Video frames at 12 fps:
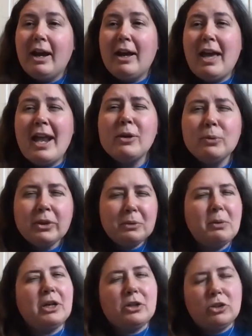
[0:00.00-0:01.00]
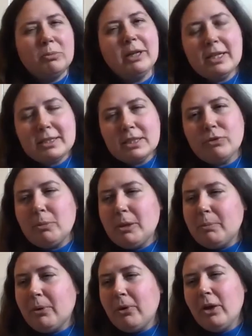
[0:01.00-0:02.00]
And I really want to humanize this for
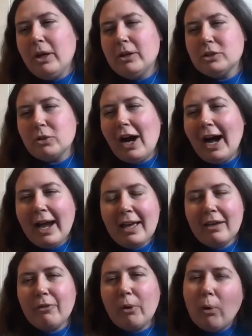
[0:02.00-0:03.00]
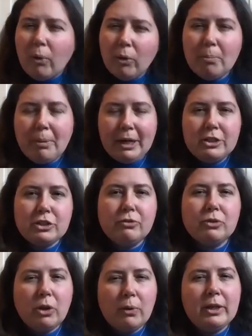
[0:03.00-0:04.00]
people. So I have a whole bunch of
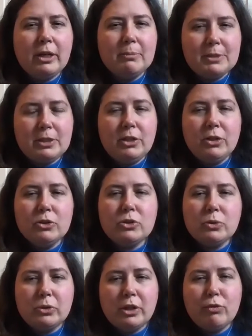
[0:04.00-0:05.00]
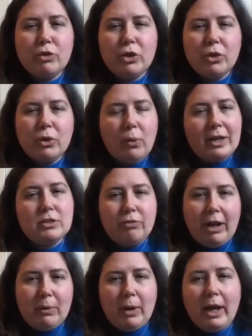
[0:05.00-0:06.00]
low-income seniors who live in the West
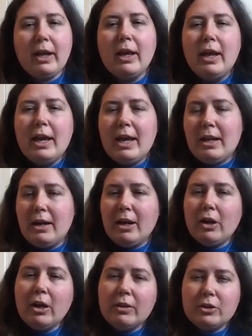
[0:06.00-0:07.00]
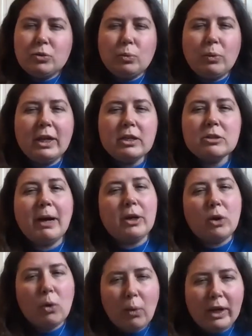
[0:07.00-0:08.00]
Fenway in an area that's ringed by
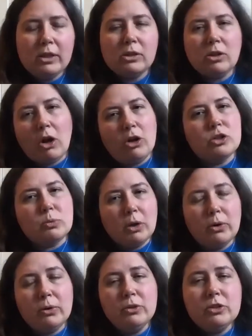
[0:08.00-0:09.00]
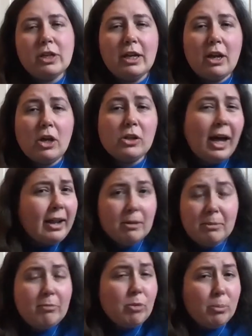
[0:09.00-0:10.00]
quite large roads. And a lot of them
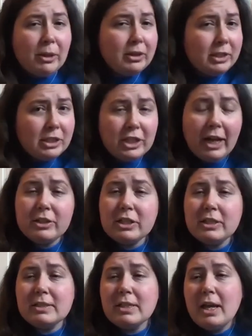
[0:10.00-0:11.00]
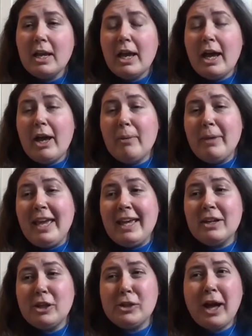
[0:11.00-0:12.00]
have mobility challenges. And
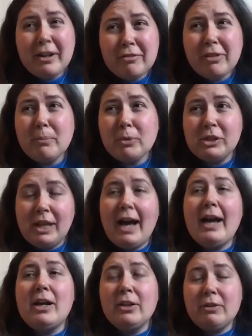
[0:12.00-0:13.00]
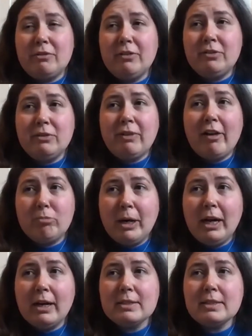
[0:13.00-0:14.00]
a lot of them rely on the 55
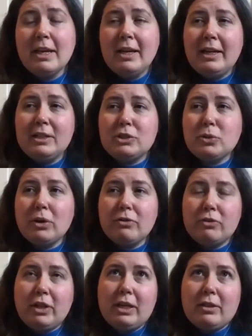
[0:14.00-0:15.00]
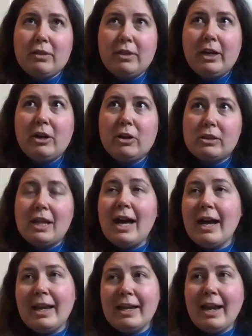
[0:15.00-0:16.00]
bus. It's sort of like their
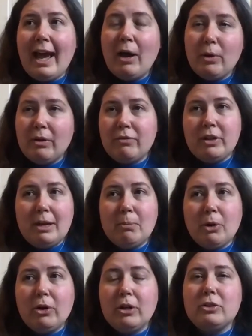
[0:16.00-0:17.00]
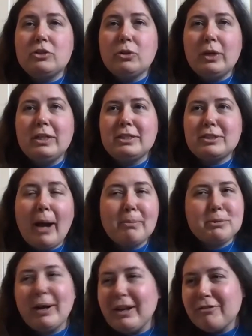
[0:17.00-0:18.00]
line out of the neighborhood. So it
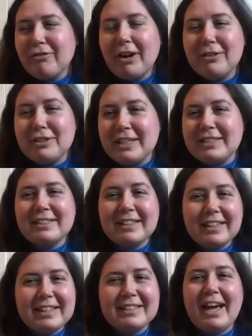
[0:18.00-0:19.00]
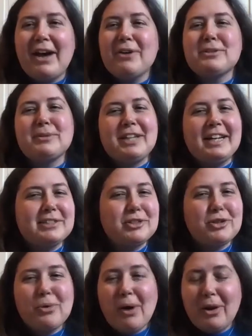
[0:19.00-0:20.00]
stops right in front of St. Cecilia's house, which has
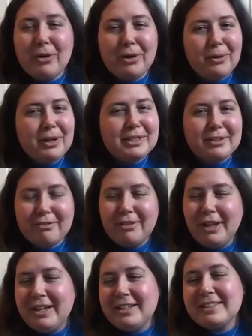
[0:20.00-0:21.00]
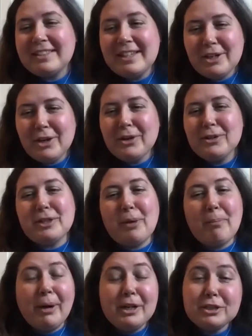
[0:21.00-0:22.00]
200 units of seniors, a
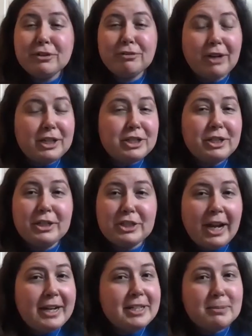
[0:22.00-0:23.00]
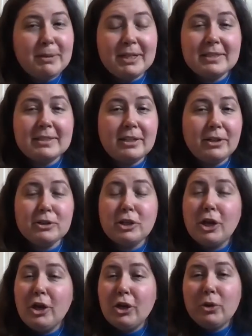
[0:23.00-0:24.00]
bunch of Russian and Chinese speaking seniors
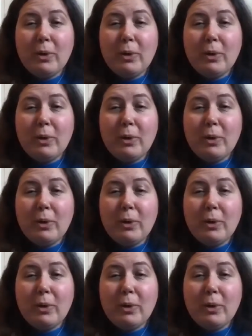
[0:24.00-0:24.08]
who